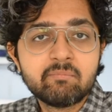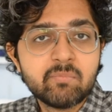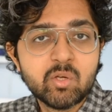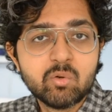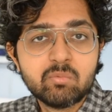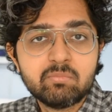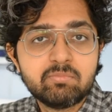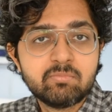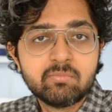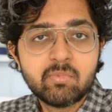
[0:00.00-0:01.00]
You
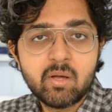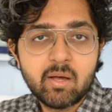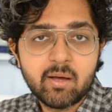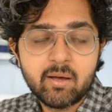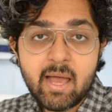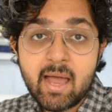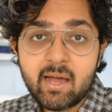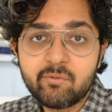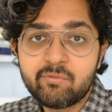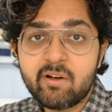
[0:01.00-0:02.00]

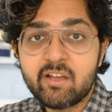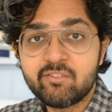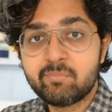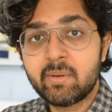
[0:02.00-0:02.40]
add 5